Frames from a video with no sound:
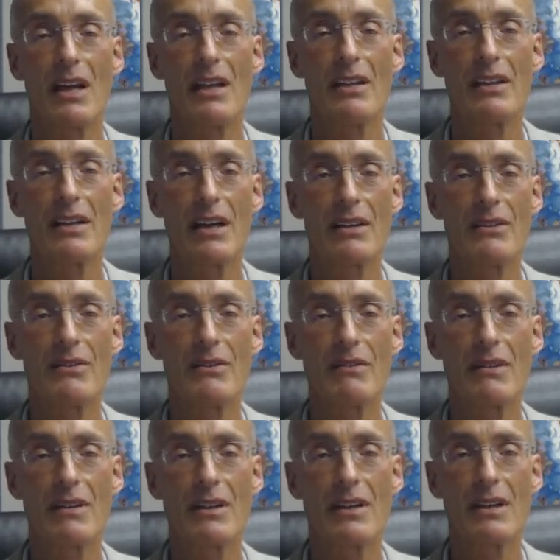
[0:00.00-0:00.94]
The
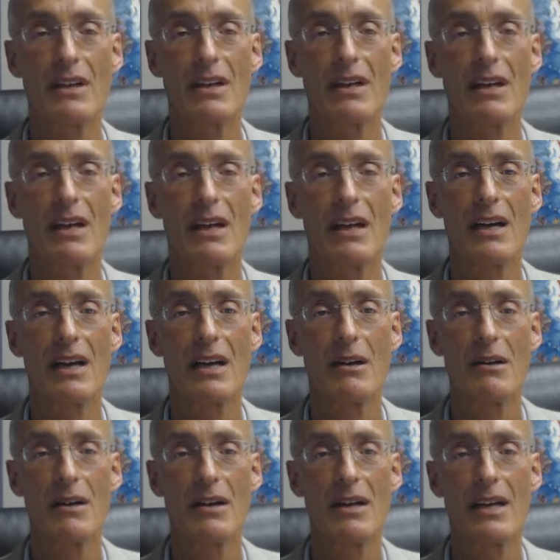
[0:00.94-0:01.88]
other
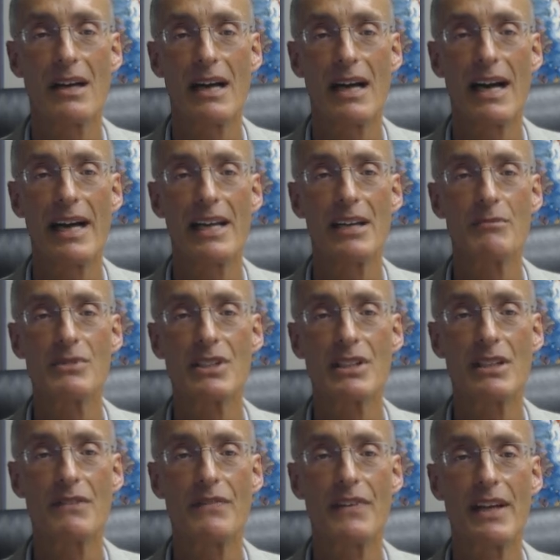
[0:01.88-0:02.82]
items
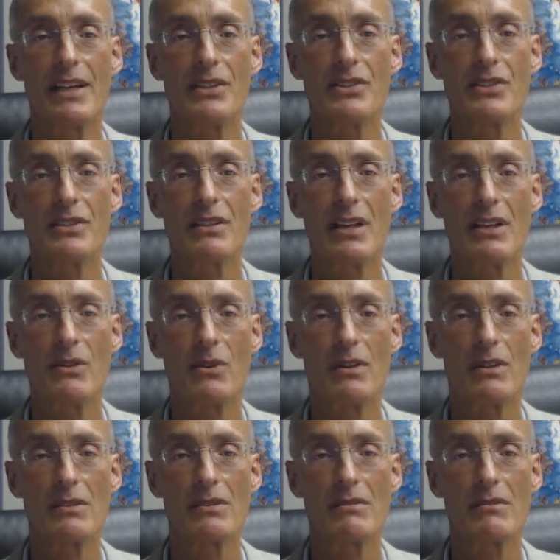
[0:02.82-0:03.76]
in the face that are
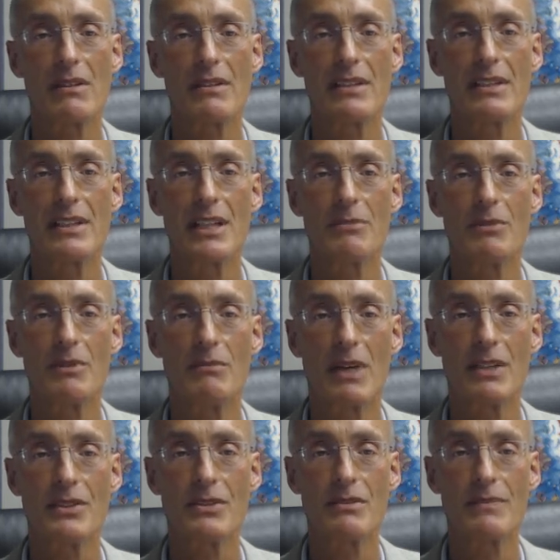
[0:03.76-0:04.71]
altered are the deeper
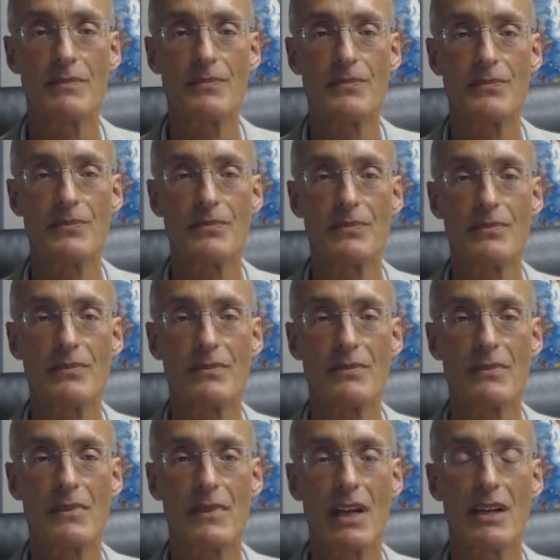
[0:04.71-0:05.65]
muscle
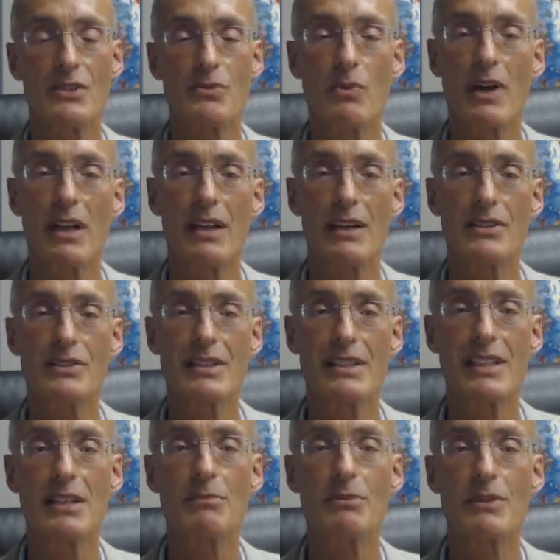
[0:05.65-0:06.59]
as well as the
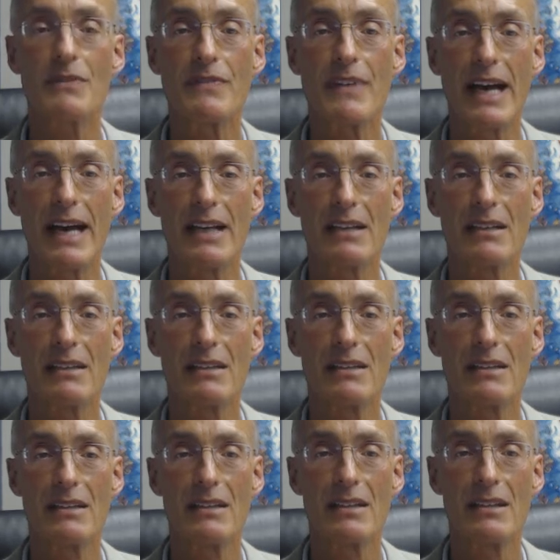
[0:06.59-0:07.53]
deeper fat.
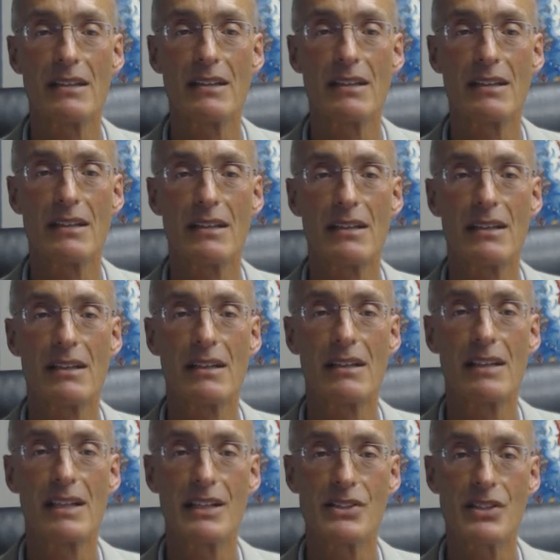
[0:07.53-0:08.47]

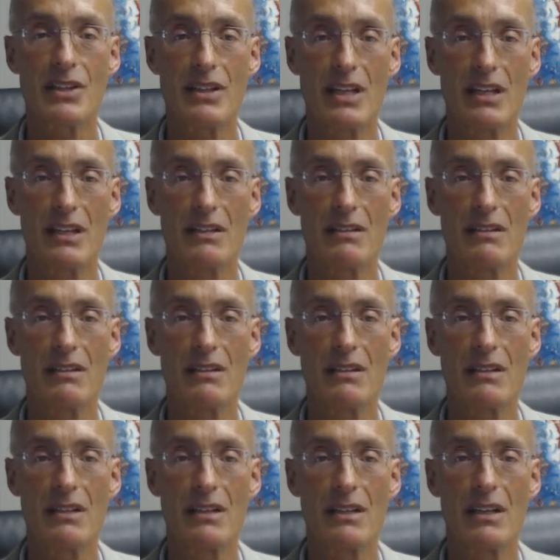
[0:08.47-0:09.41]
These thin,
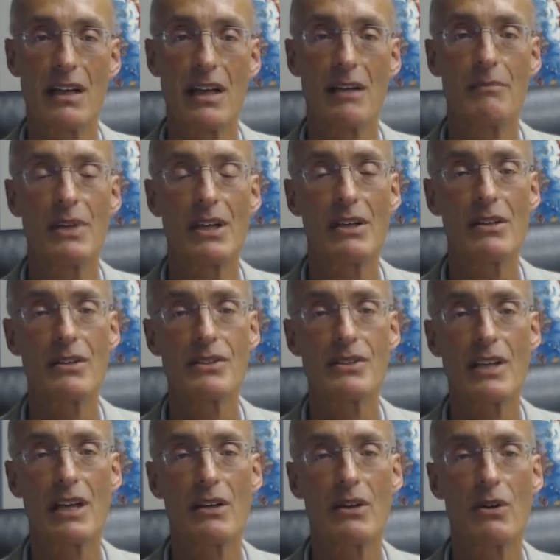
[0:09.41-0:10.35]
and because
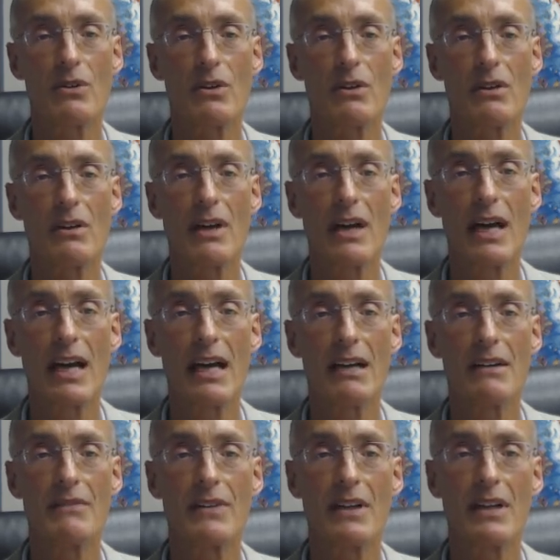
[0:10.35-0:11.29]
they no longer
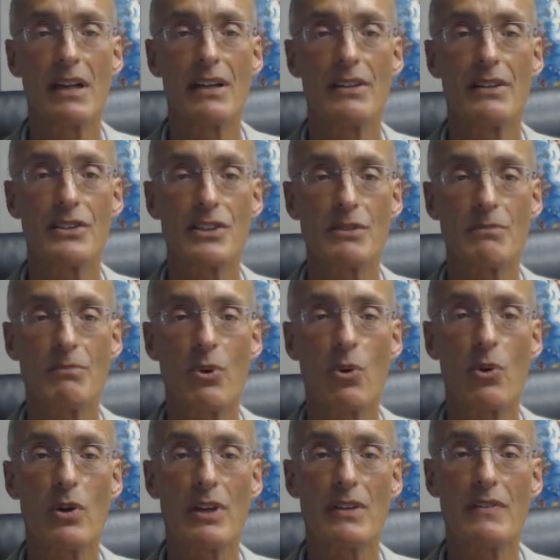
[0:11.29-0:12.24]
have the
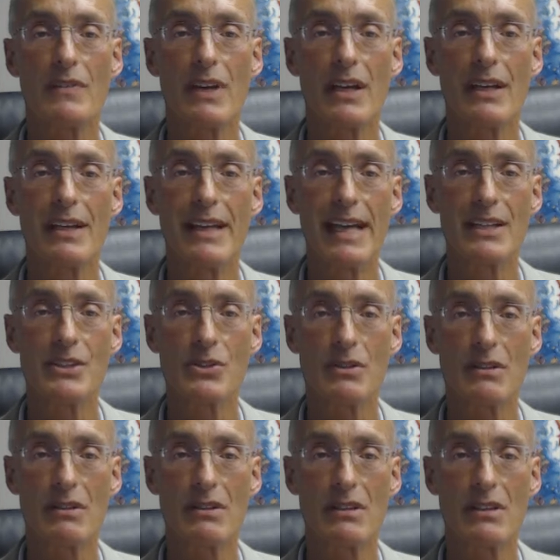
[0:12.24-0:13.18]
supportive
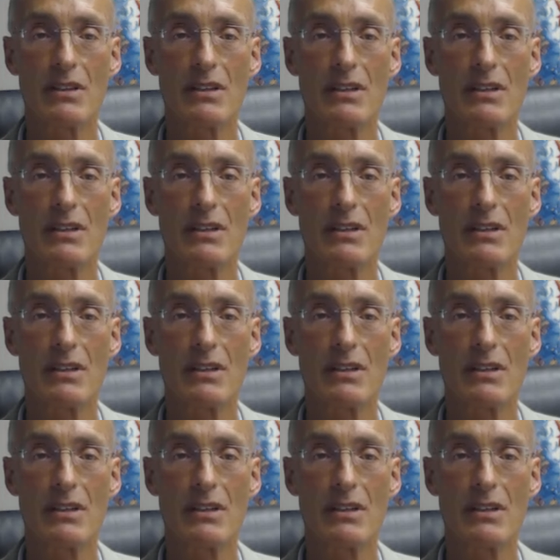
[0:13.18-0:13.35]
nature,